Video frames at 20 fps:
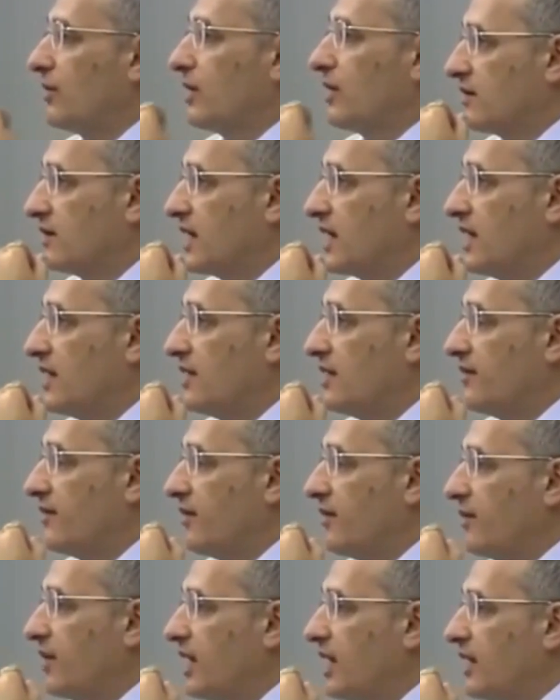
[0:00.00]
On average,
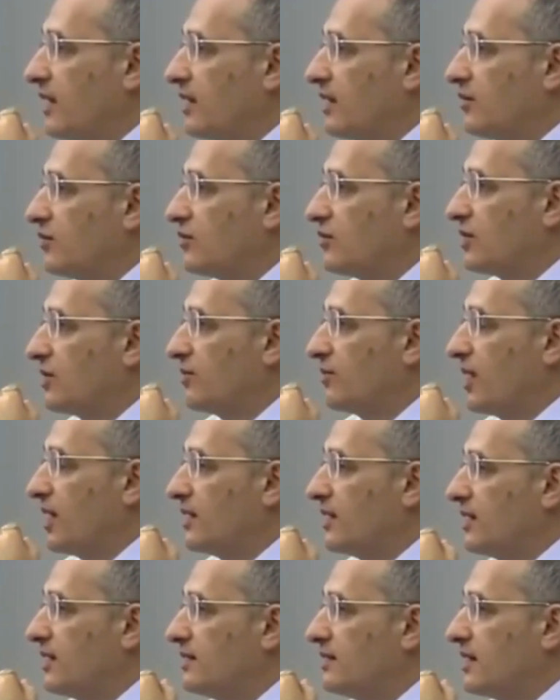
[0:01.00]
in America, it takes
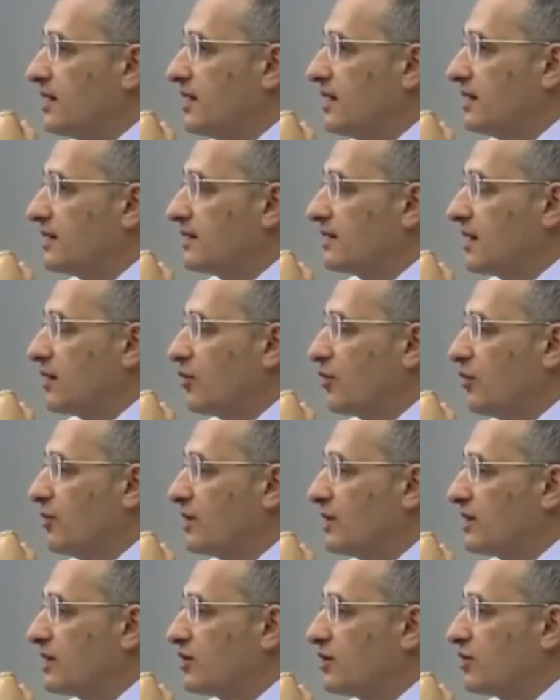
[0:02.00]
5-10 years of
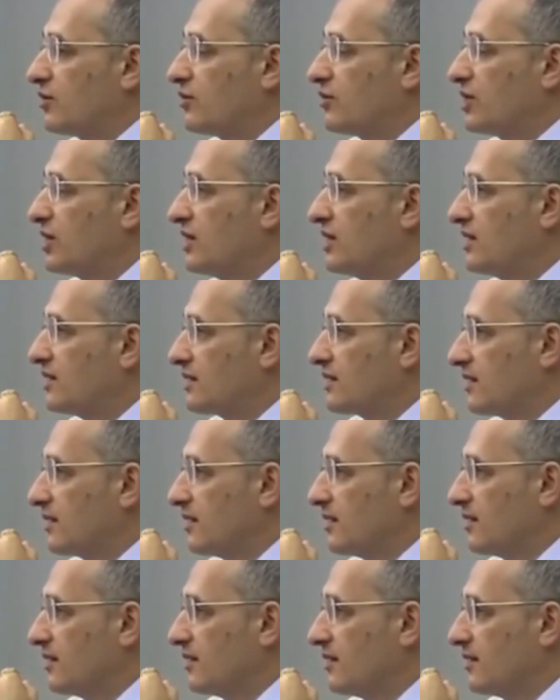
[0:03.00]
dating before couples
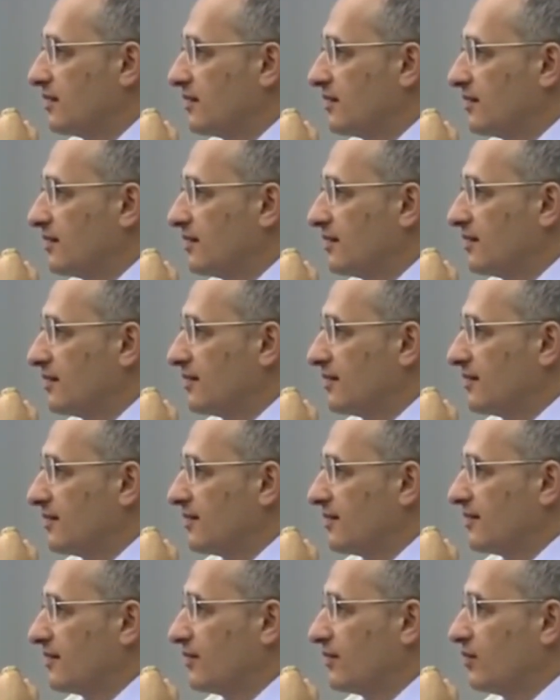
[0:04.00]
get married. It's
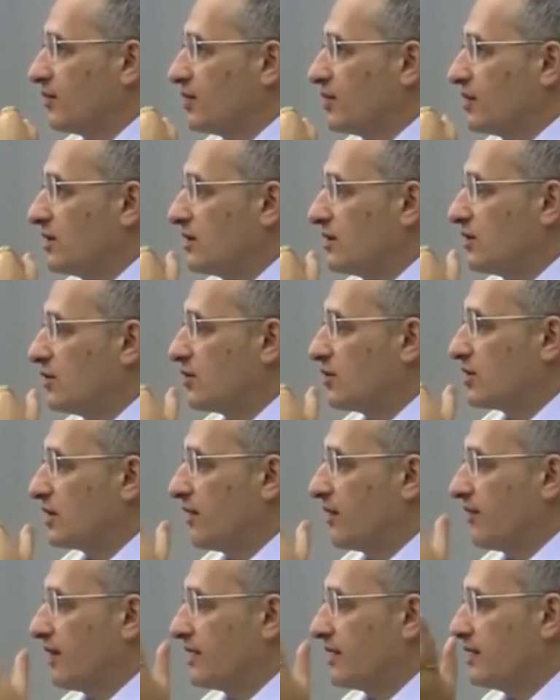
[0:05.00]
very difficult.
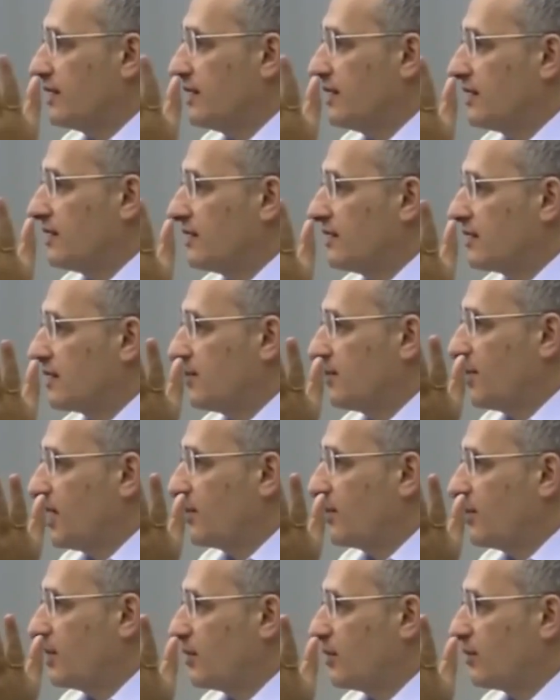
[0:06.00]
In Russia, people
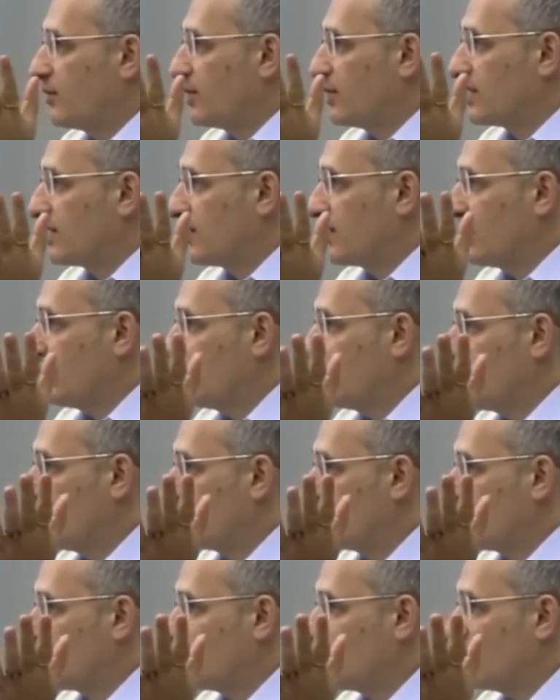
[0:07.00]
can meet and decide
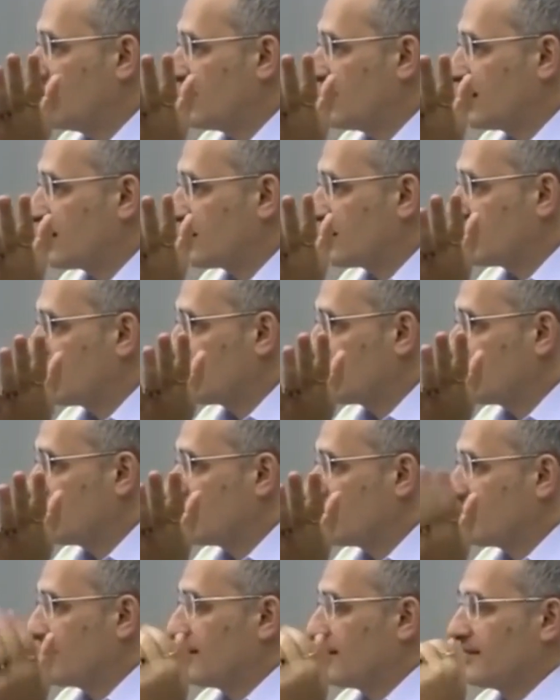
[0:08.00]
to register their
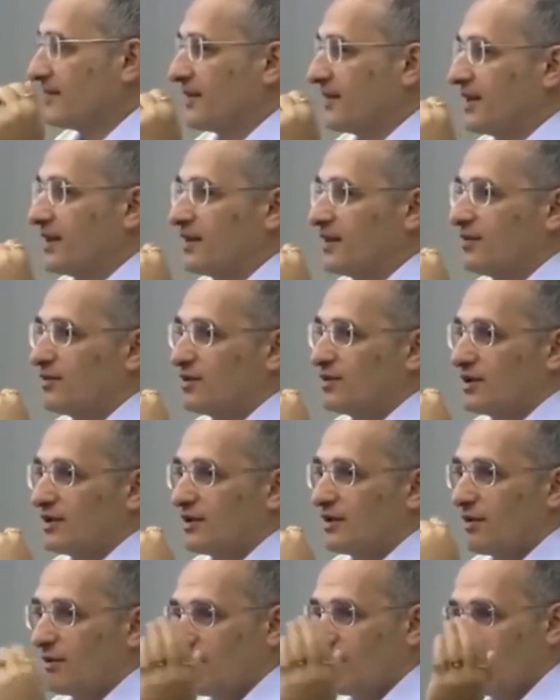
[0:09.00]
marriage within 5
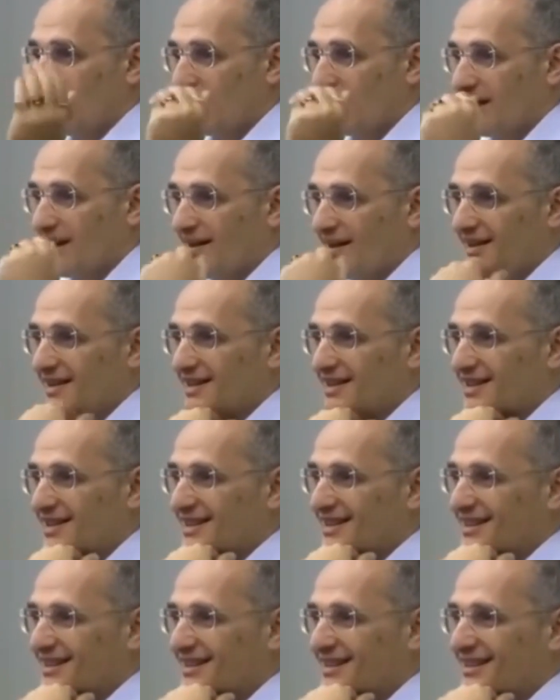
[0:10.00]
minutes. This represents
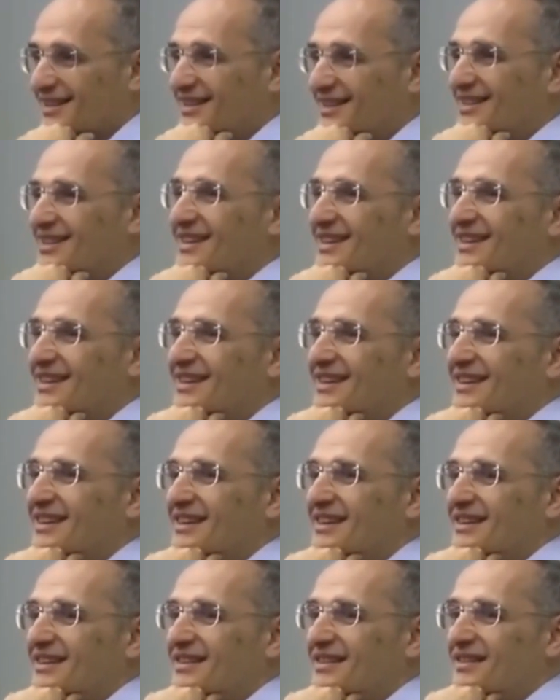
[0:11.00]
another extreme.
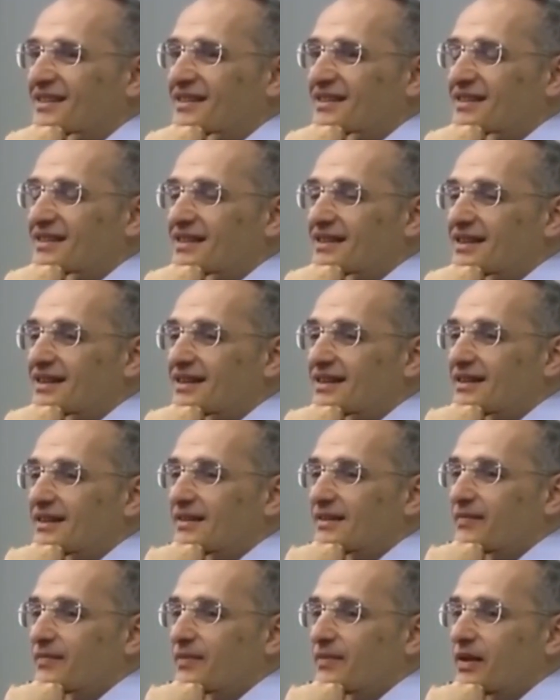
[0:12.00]
Ketu means people
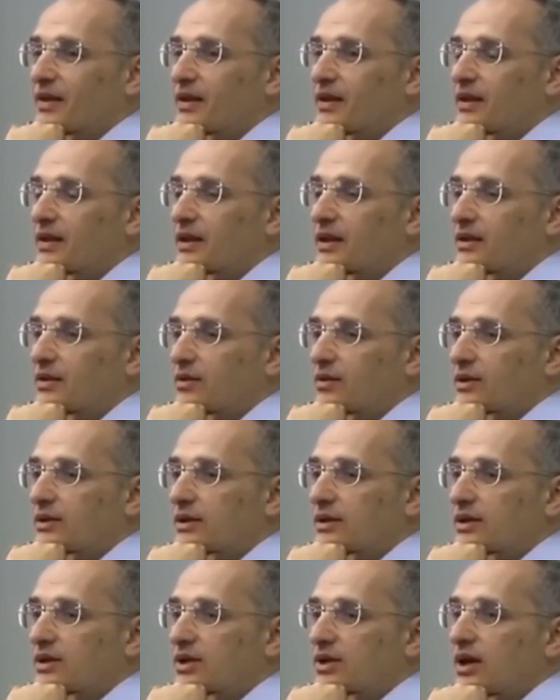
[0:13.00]
behave delicately,
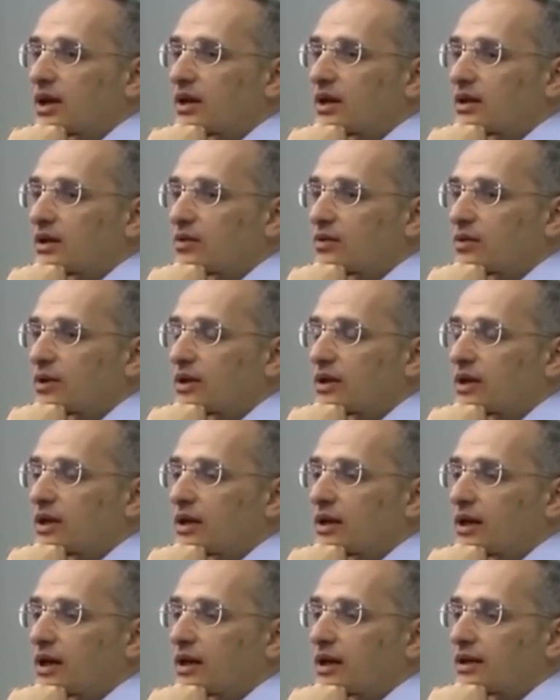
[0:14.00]
they communicate
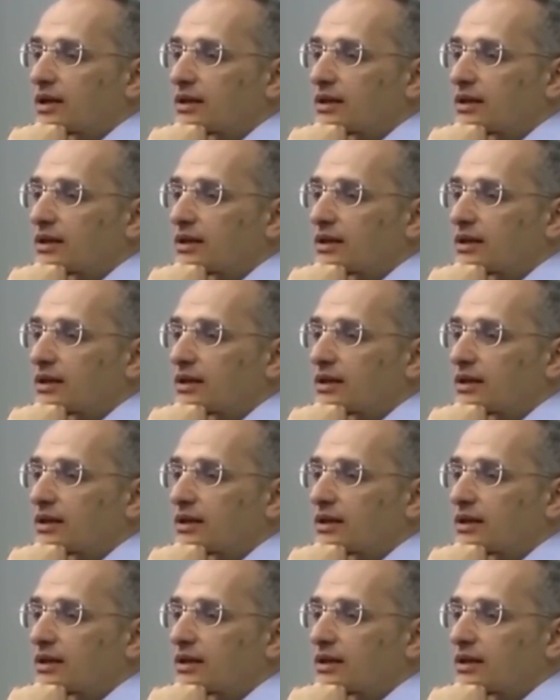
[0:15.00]
well.